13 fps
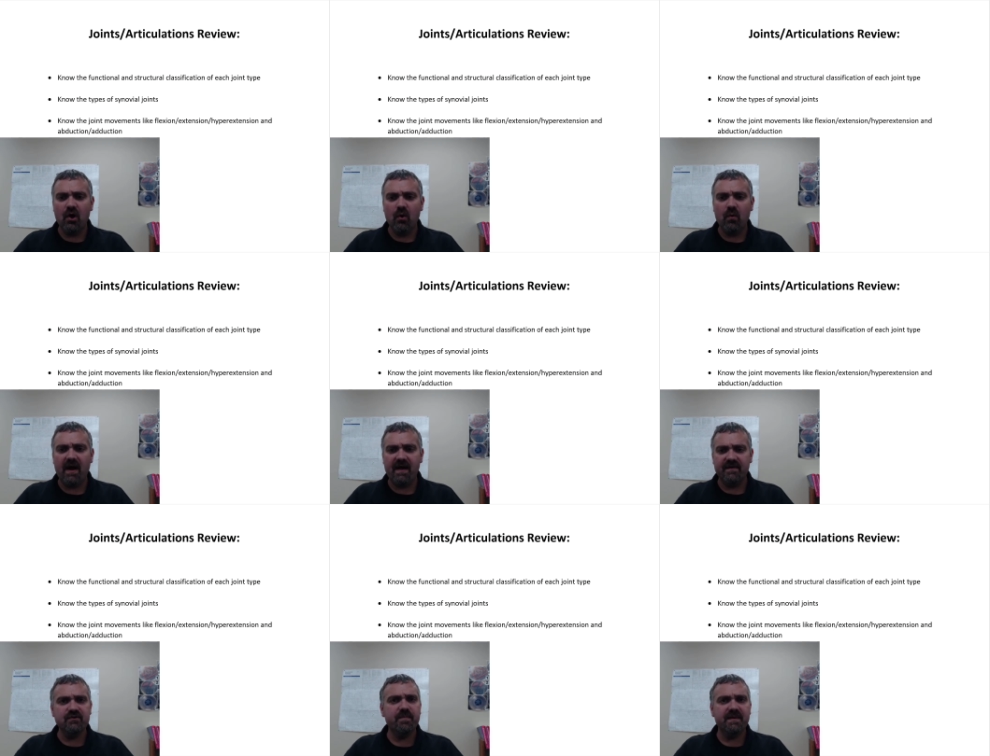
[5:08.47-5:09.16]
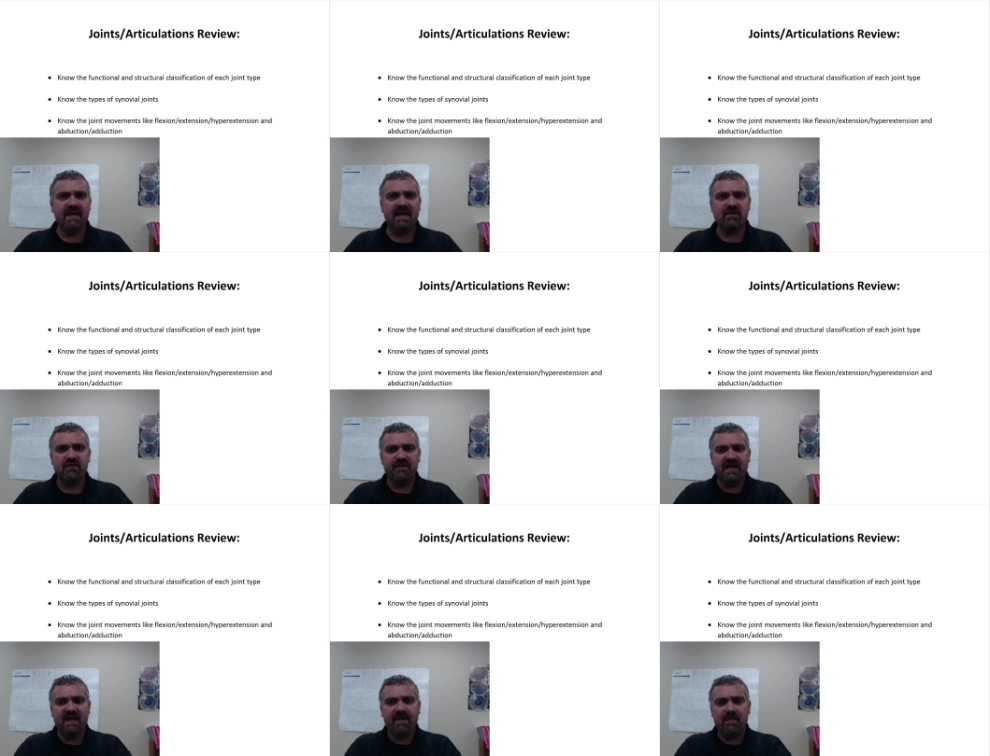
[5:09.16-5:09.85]
So
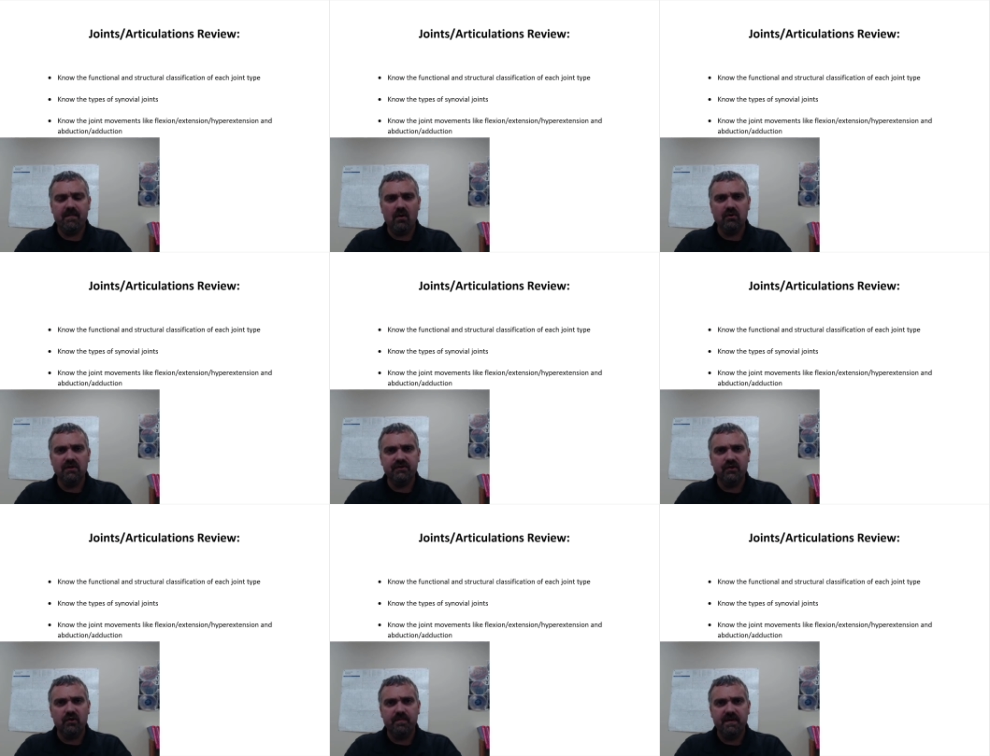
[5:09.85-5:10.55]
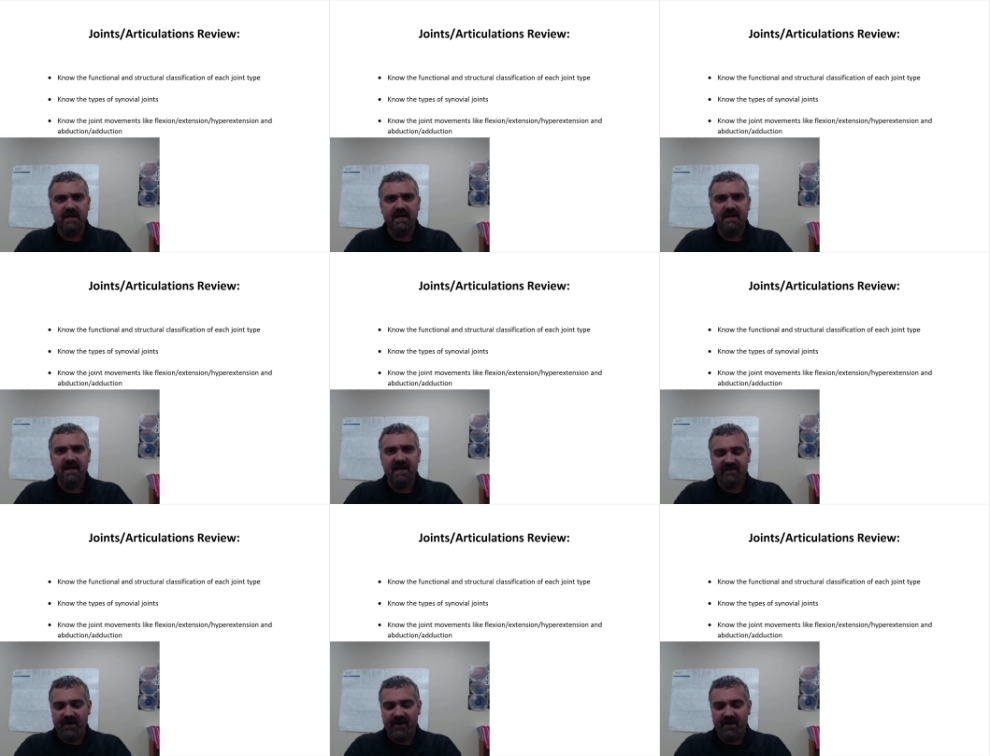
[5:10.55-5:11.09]
supination, think about a bowl of soup.